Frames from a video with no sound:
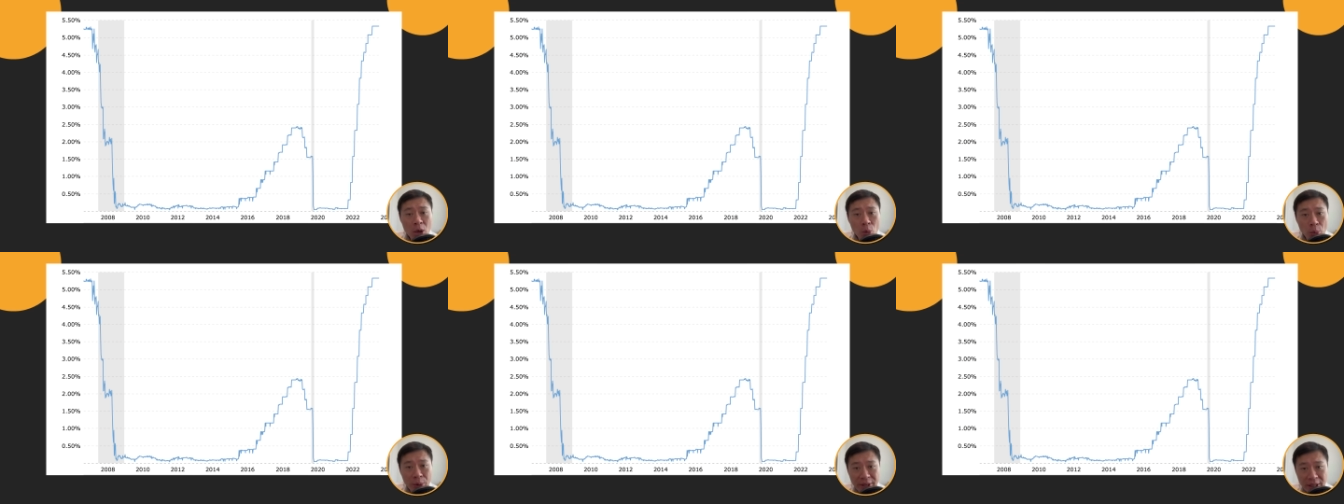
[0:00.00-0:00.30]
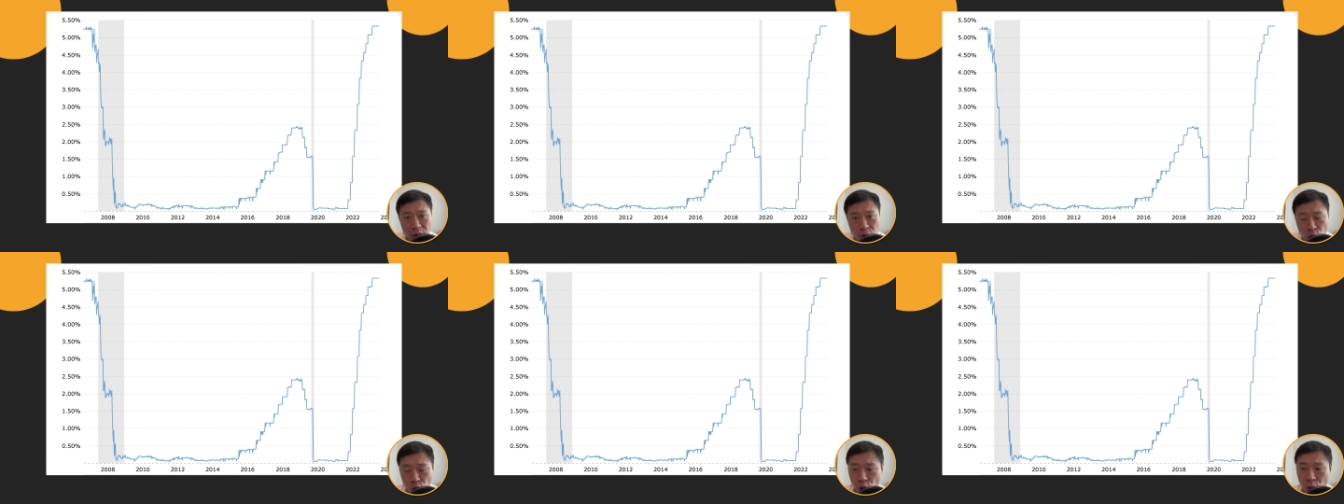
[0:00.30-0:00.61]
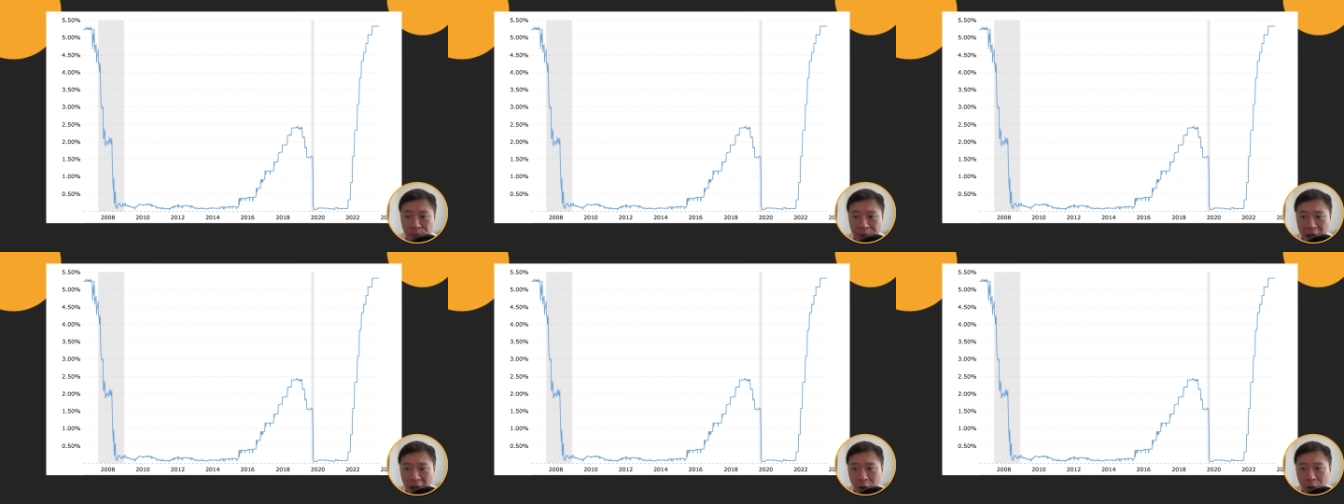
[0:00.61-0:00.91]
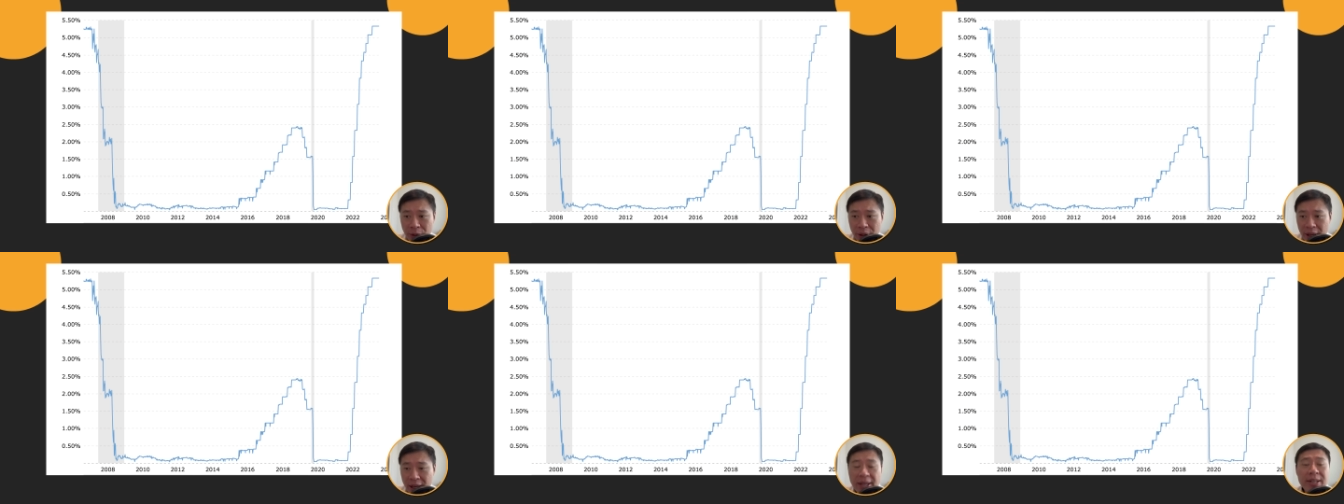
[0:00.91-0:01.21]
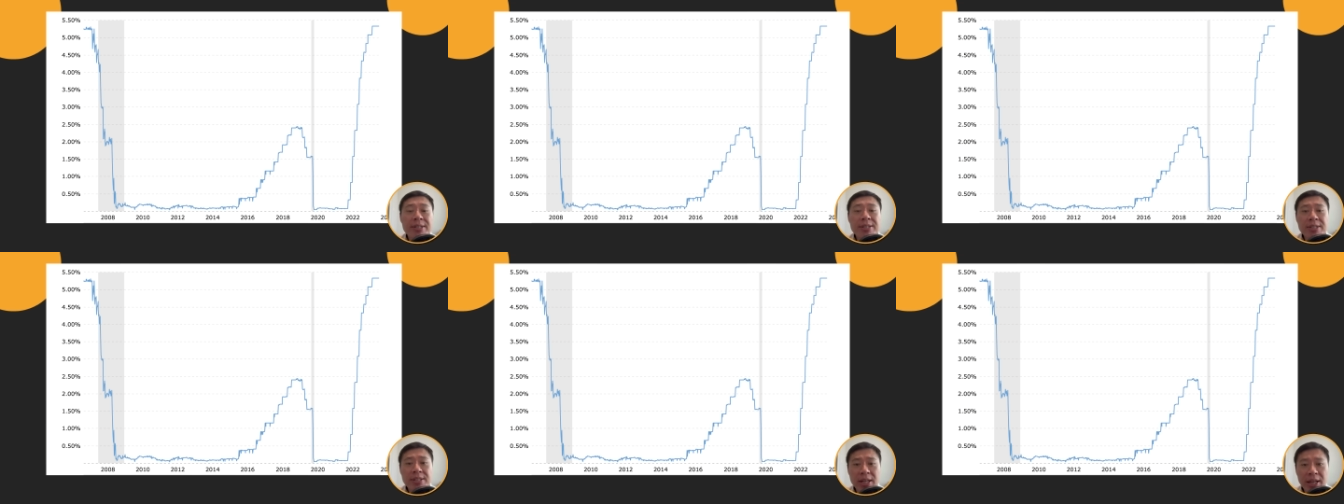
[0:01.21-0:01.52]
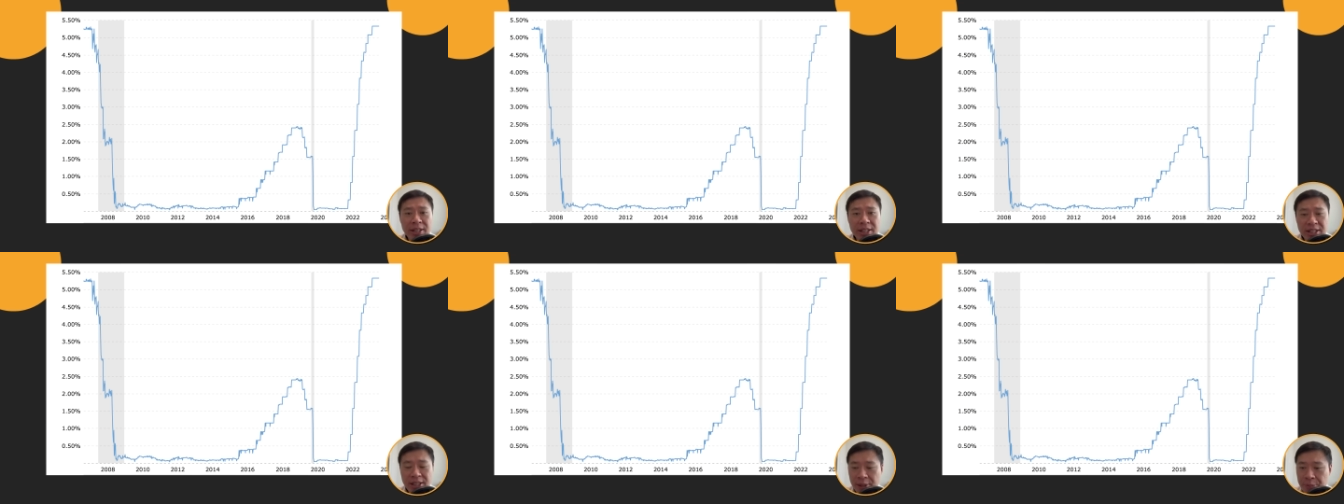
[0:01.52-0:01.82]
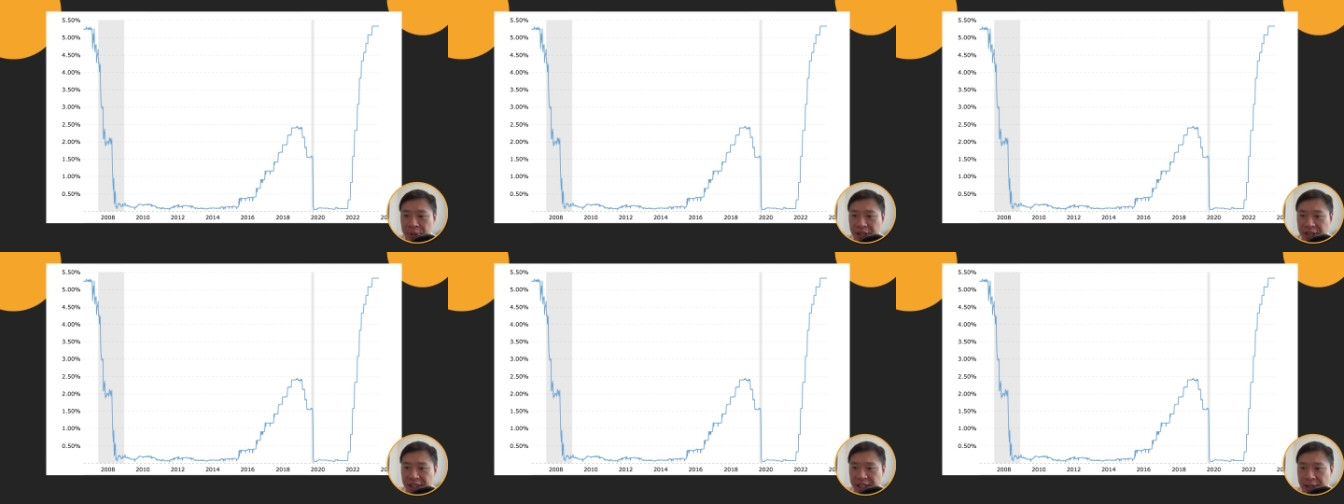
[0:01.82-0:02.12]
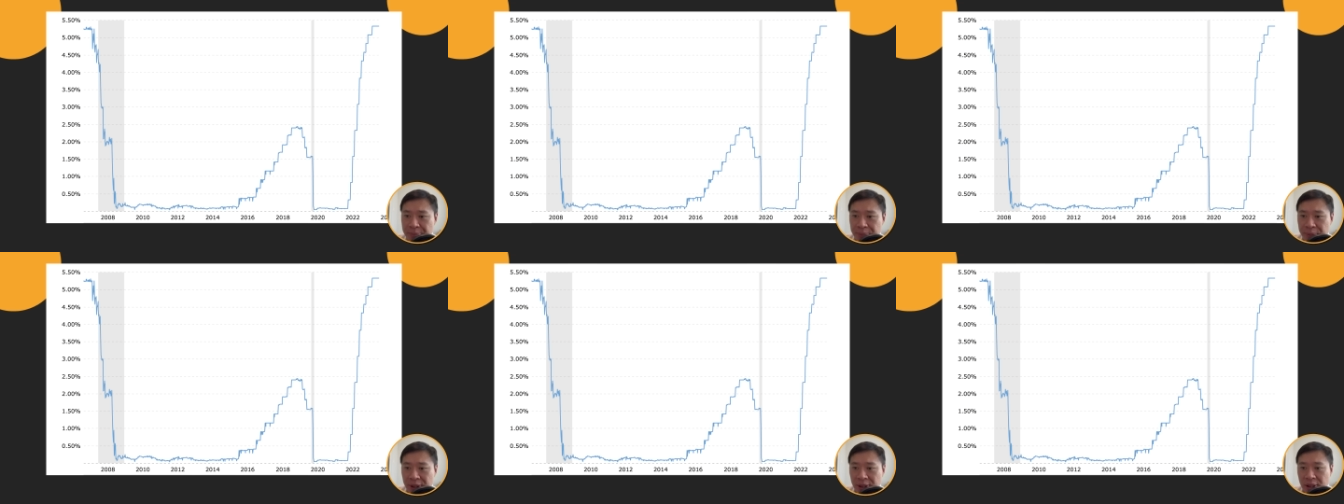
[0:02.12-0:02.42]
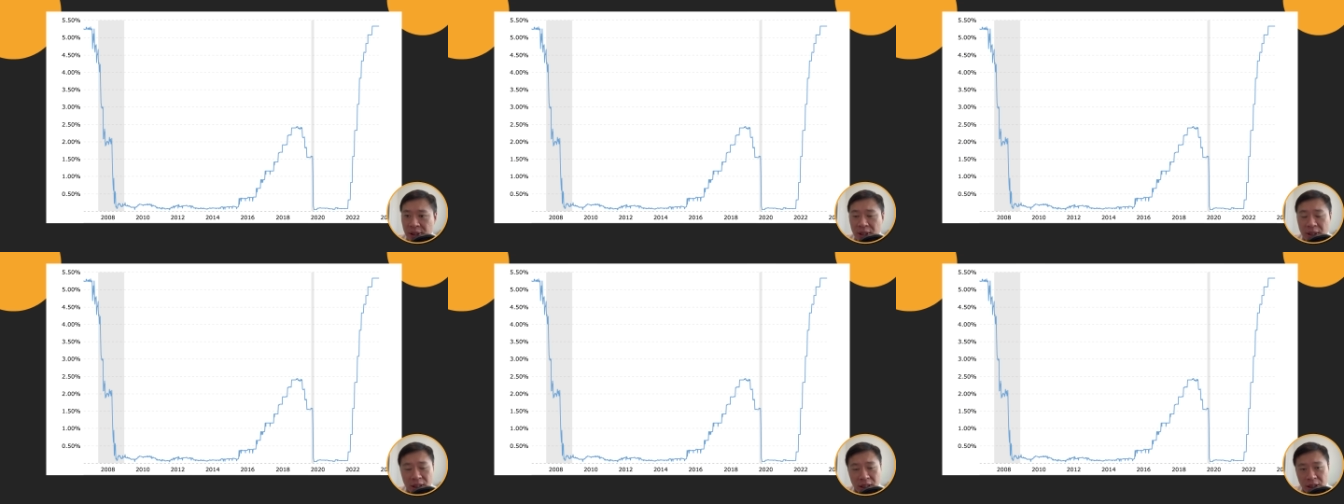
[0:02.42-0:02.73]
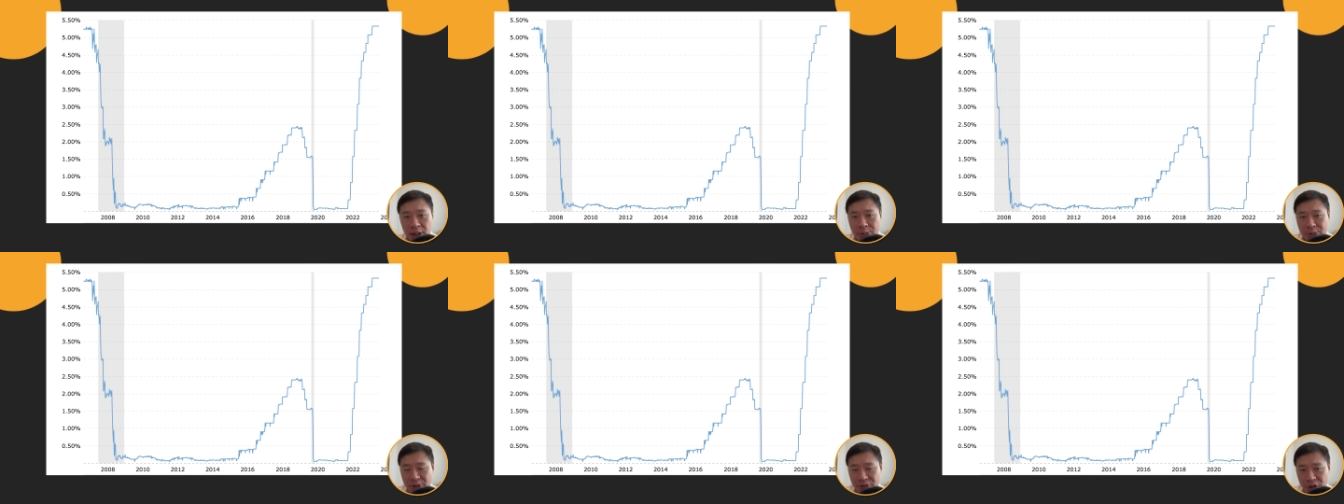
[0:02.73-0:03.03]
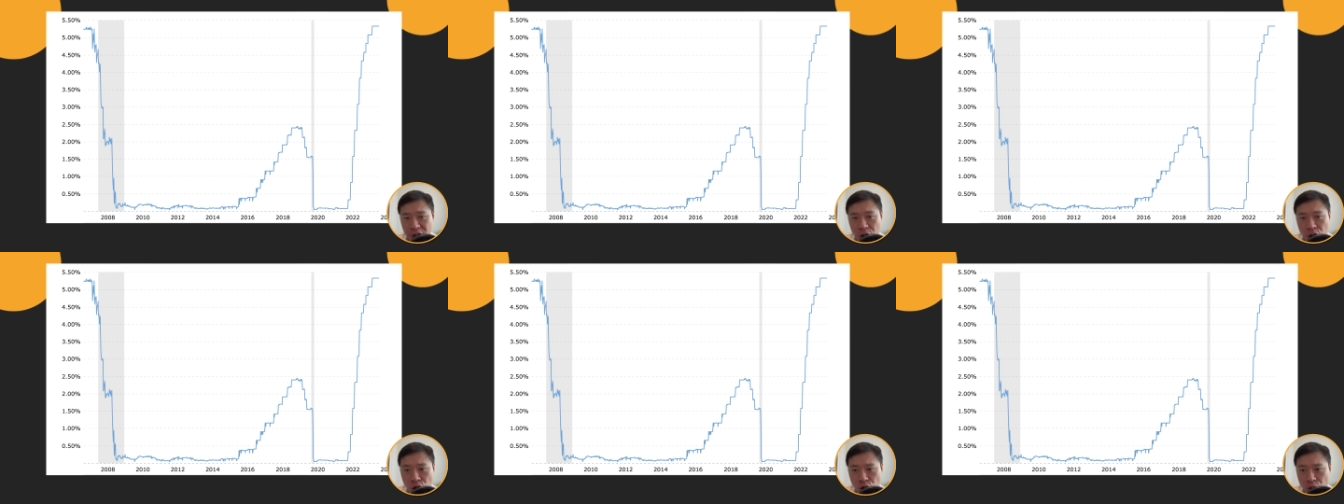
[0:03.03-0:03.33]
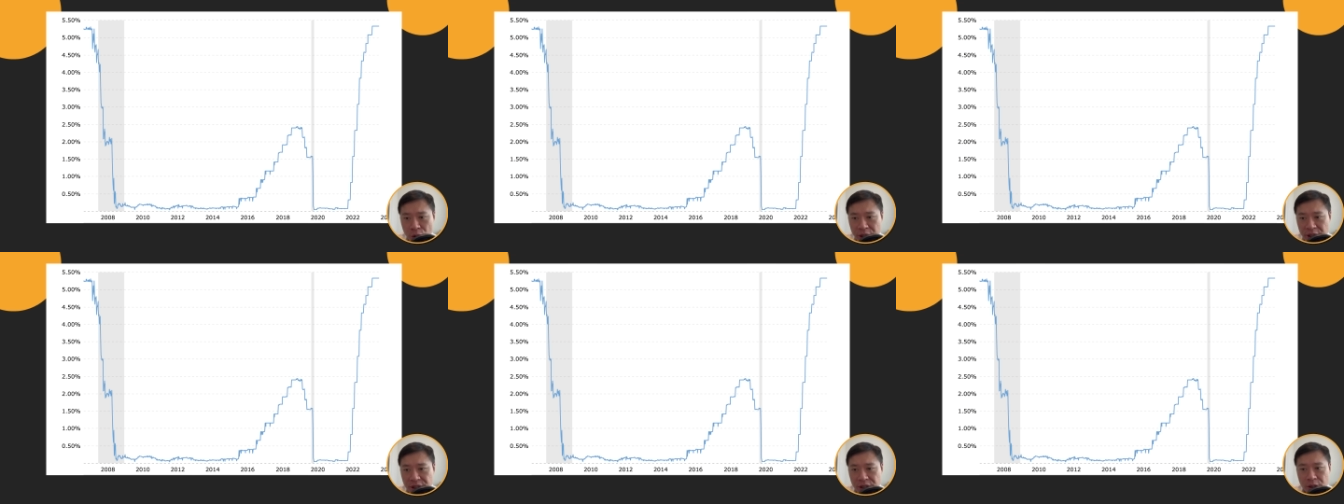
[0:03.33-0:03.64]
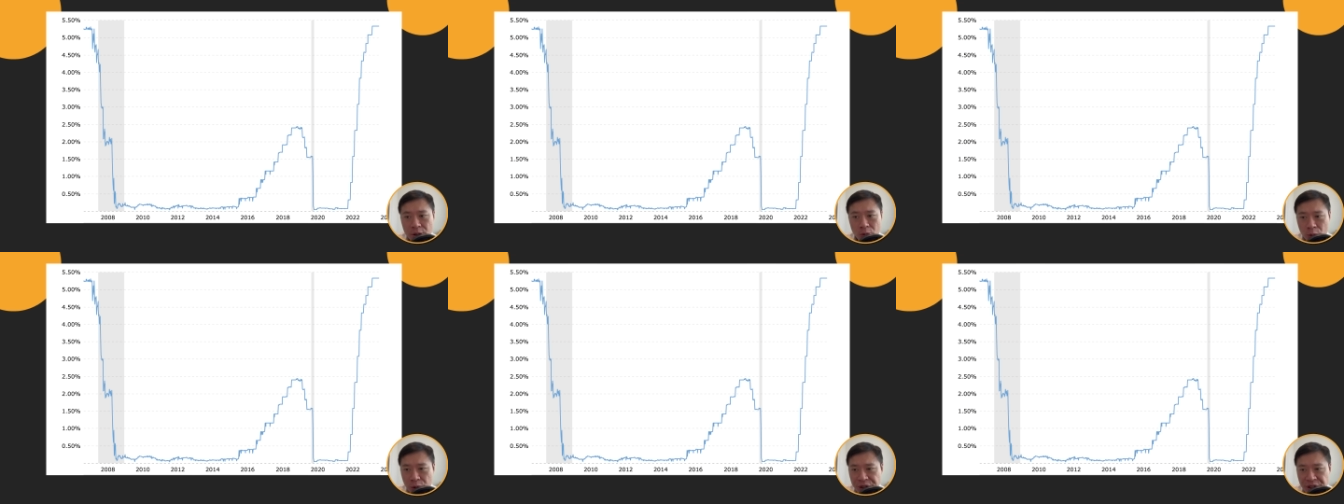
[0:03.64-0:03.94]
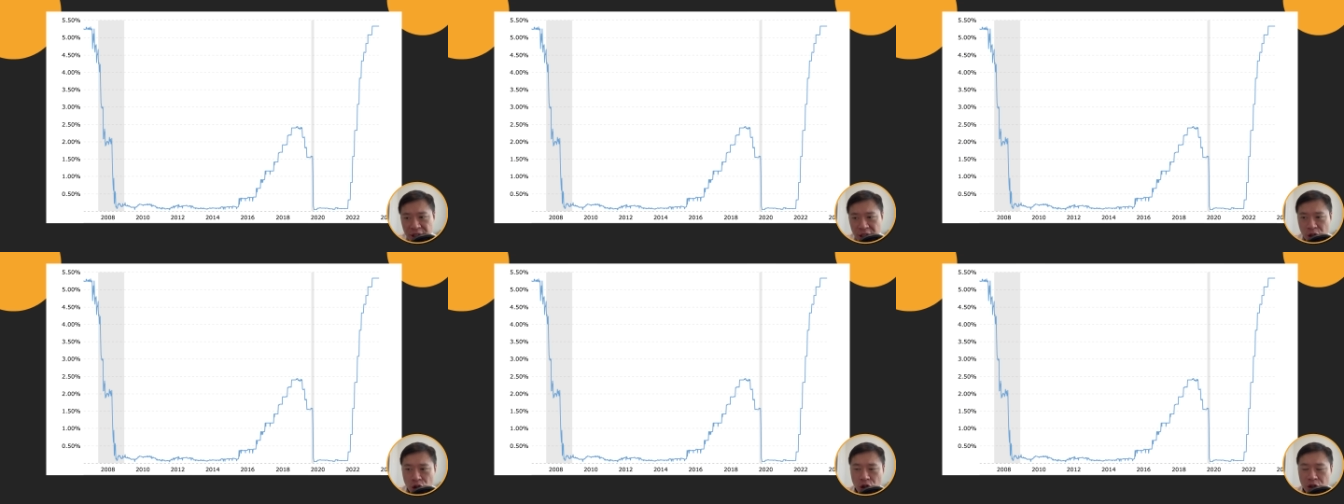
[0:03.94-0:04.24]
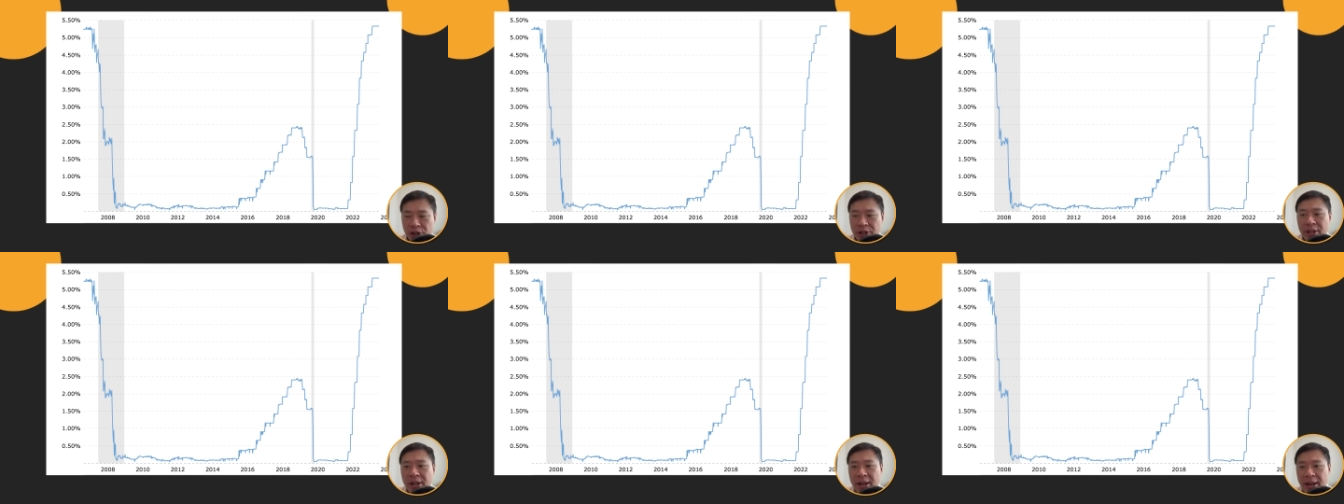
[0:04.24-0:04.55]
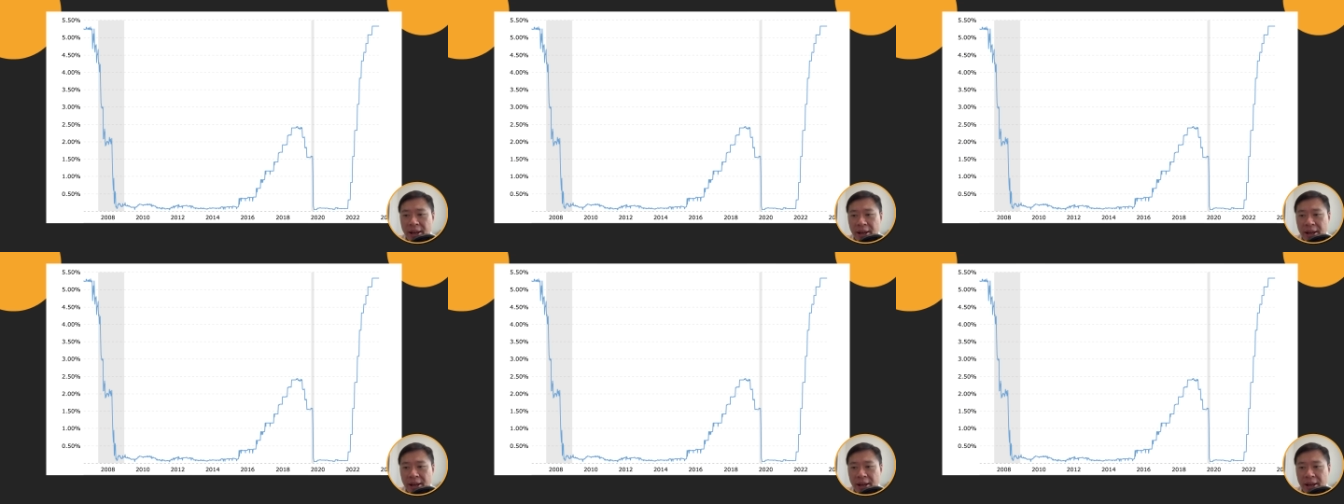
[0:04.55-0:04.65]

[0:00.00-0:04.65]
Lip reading: when I zoomed out and studied a bit deeper in terms of interest rates, recession,